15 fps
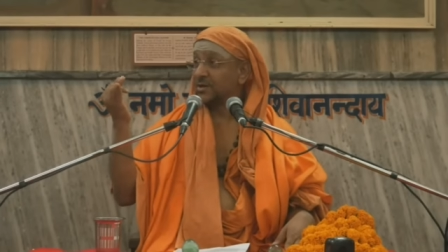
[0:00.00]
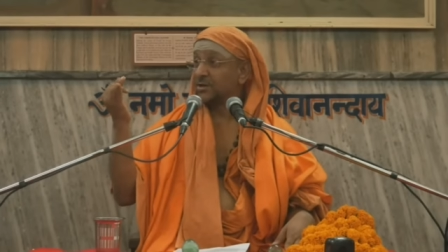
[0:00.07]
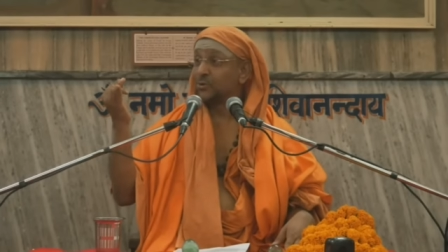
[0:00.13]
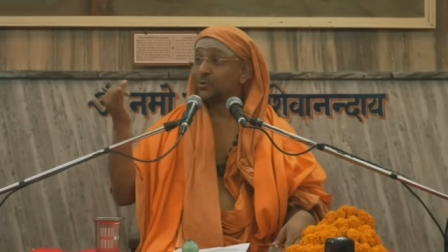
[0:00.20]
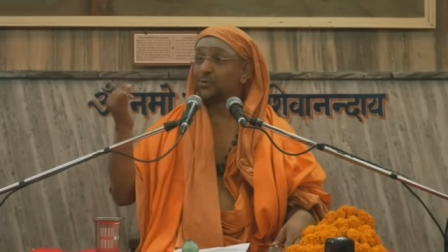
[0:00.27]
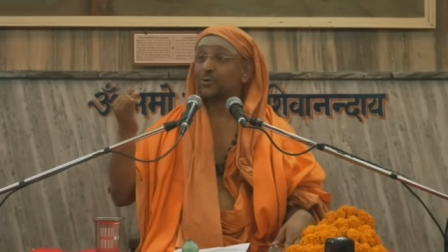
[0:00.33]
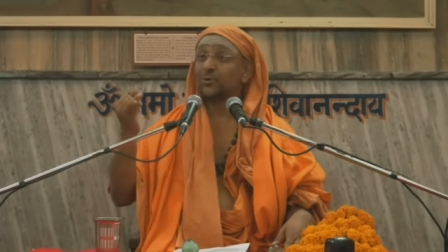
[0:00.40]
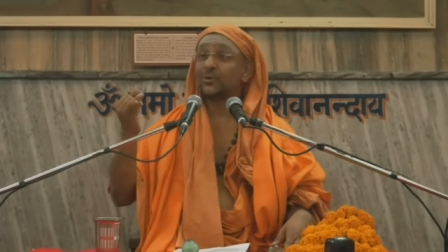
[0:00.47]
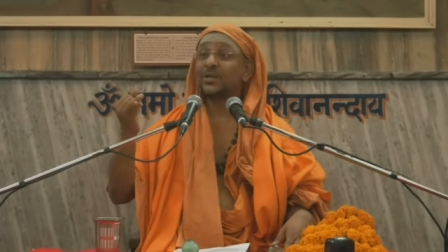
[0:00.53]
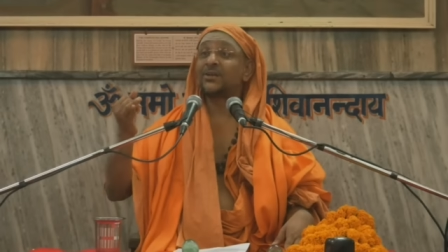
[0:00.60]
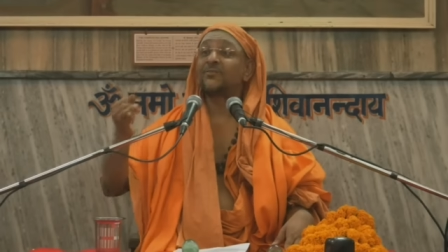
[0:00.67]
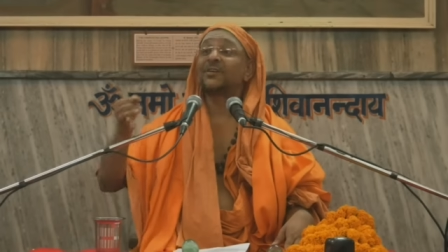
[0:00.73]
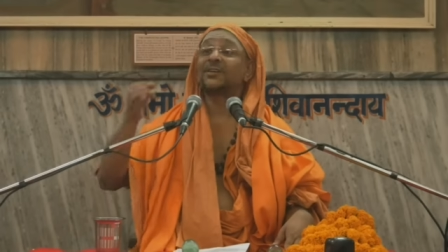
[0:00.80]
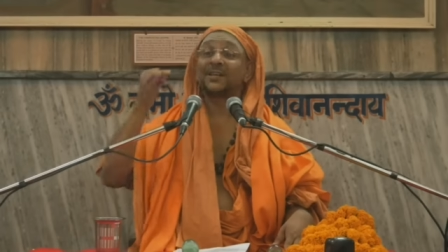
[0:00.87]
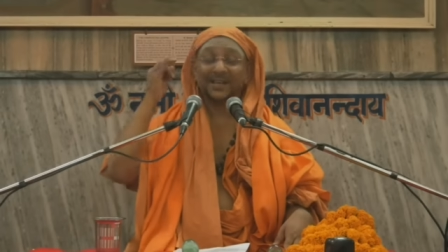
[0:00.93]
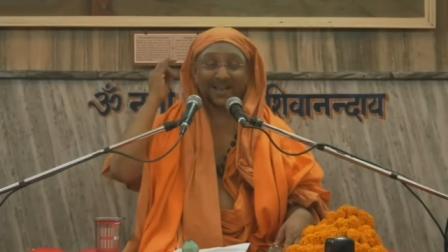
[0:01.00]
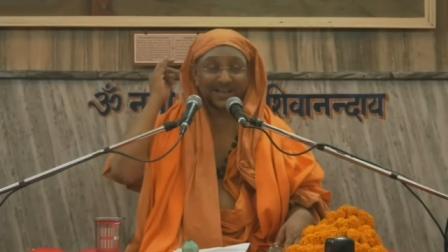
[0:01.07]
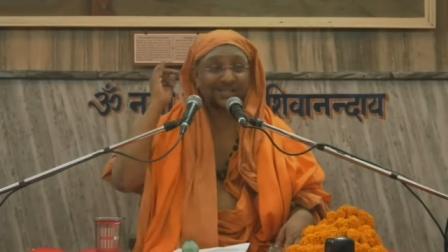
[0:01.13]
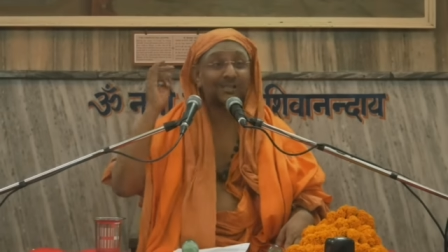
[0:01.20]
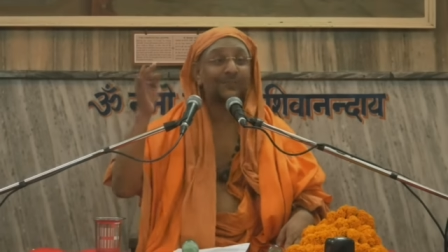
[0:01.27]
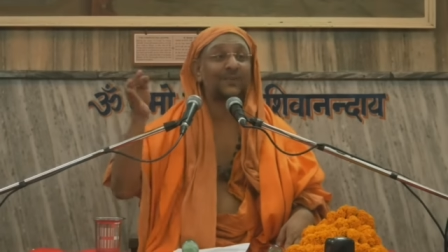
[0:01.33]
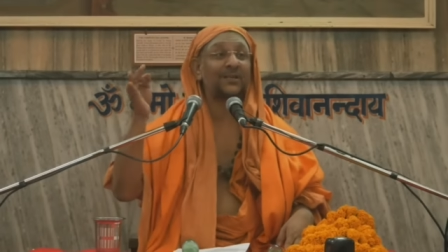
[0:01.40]
You don't even need
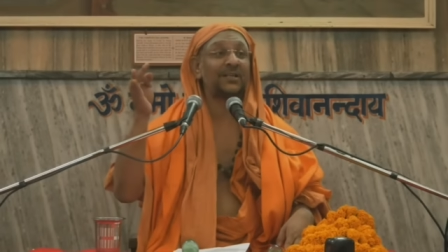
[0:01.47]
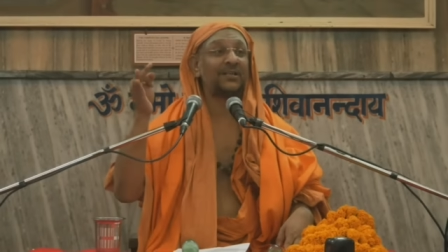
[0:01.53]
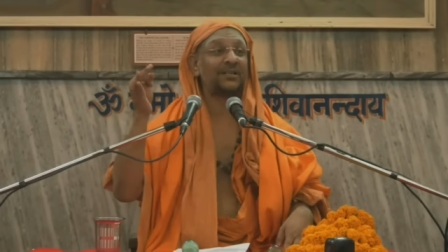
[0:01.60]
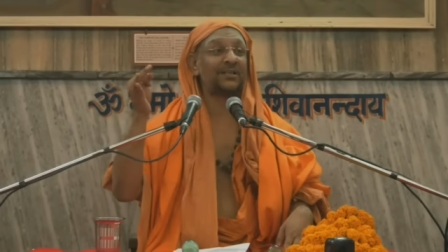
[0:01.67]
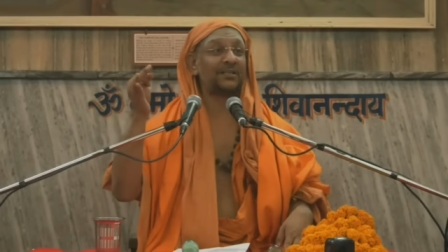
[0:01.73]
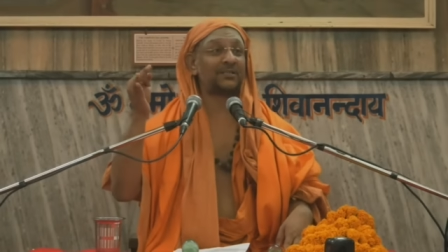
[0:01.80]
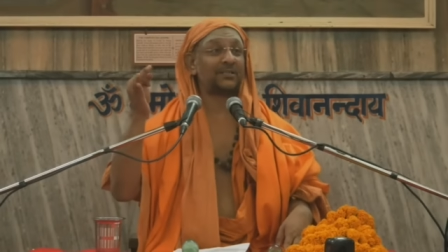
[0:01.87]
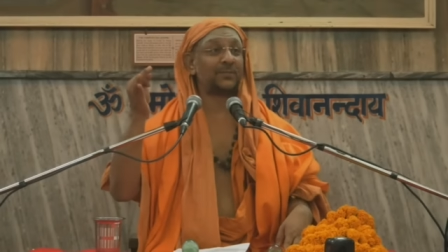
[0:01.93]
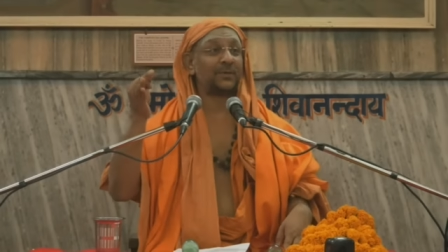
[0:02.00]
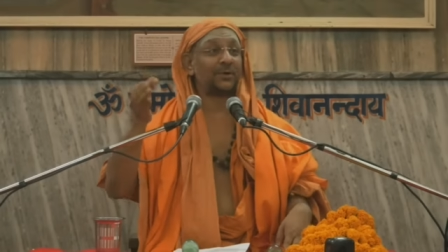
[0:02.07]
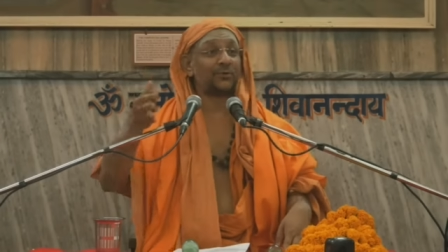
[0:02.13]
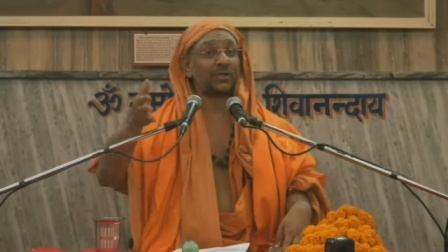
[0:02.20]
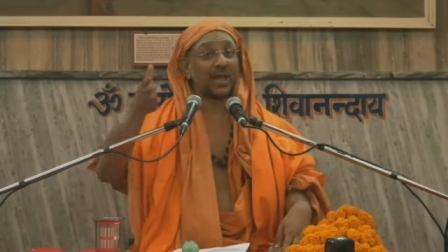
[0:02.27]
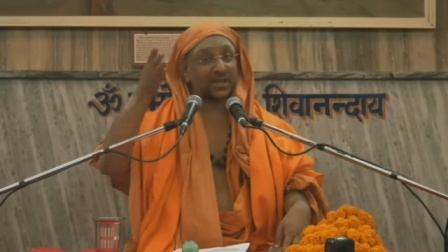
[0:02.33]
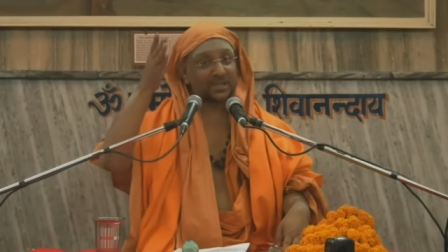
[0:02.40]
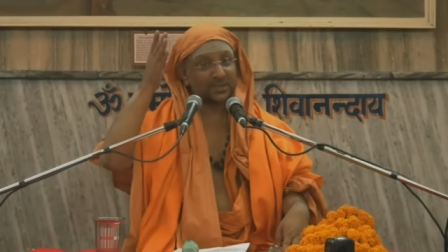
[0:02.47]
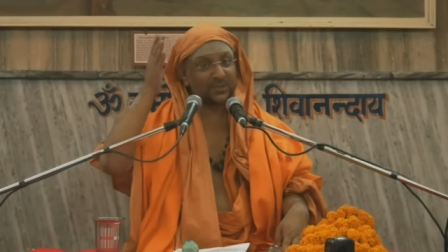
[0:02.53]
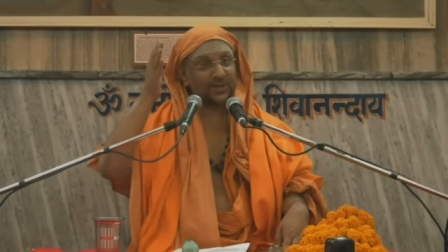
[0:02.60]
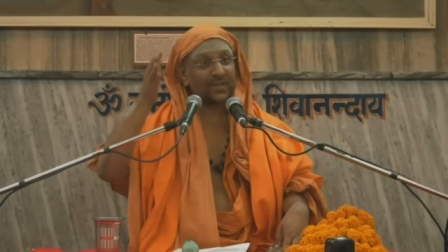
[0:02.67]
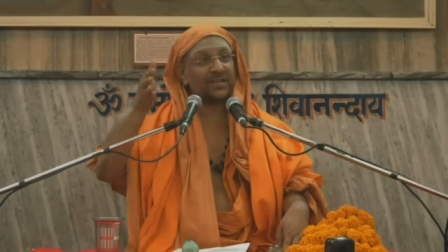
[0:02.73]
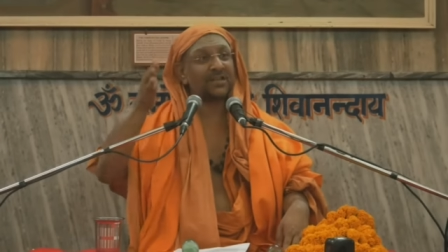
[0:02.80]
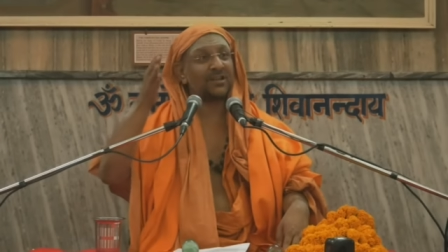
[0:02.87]
experience because
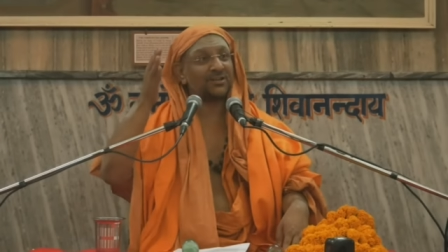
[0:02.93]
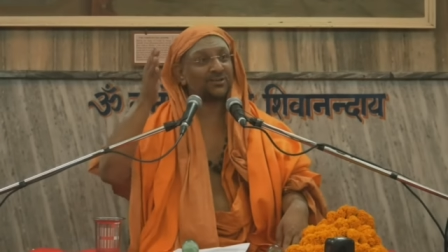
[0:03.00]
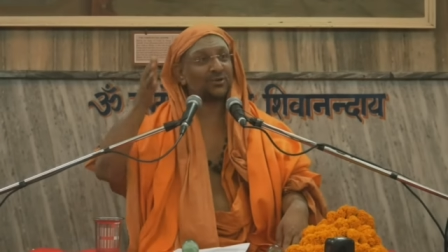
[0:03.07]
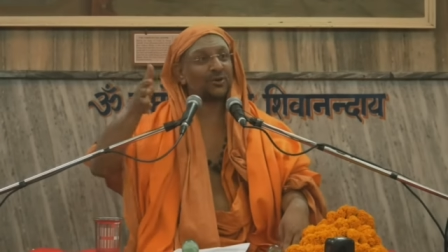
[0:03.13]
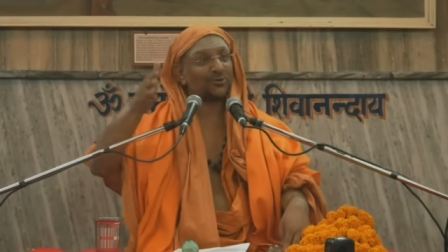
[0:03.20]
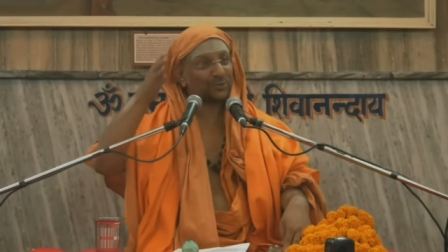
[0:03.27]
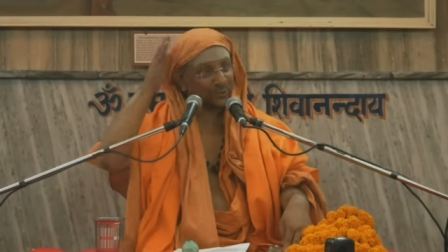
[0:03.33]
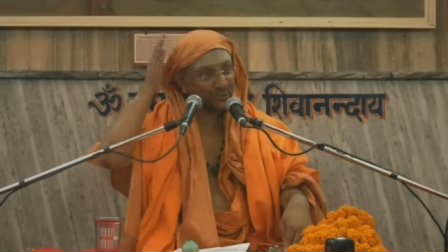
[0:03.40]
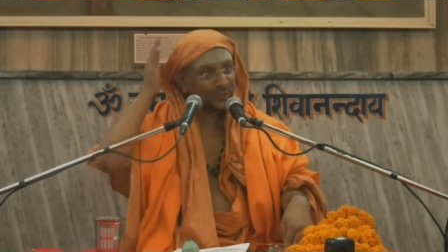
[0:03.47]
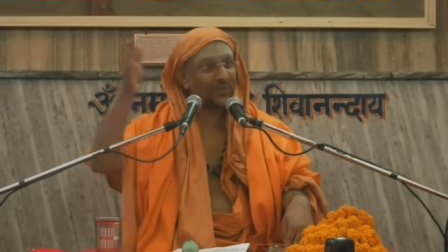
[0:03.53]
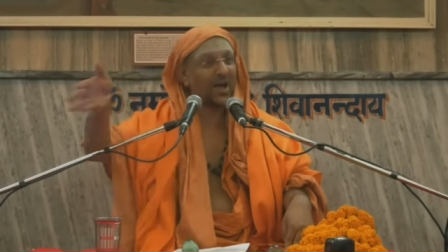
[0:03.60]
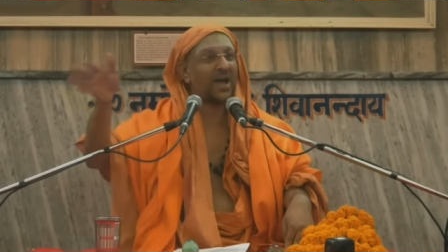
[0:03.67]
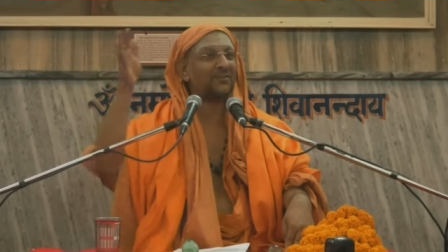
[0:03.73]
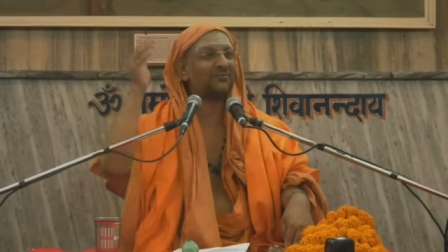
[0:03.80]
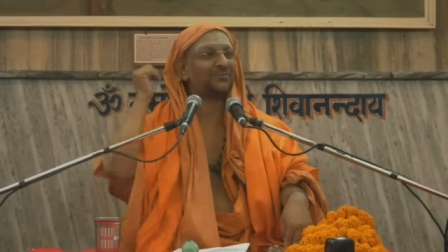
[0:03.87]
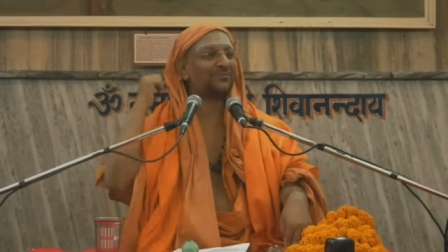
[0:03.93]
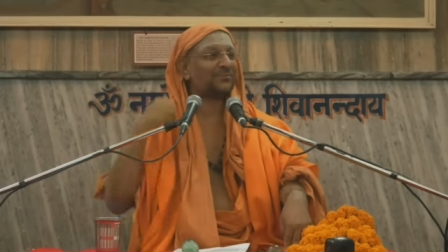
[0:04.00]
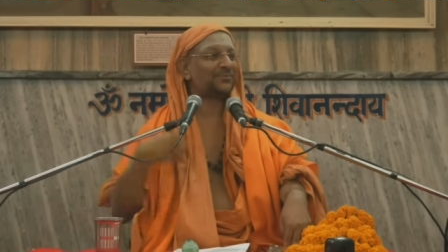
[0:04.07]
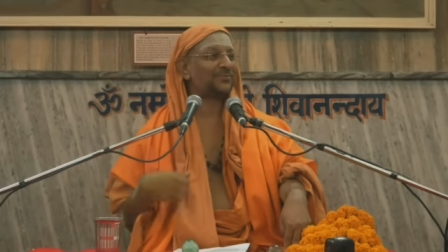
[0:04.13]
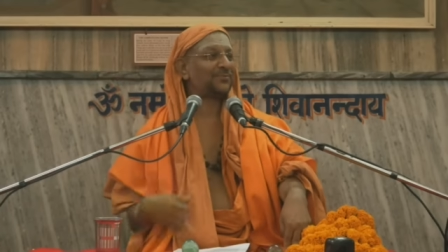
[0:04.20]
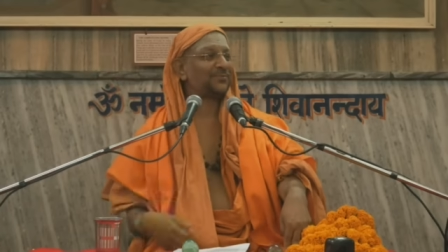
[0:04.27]
experience also you have.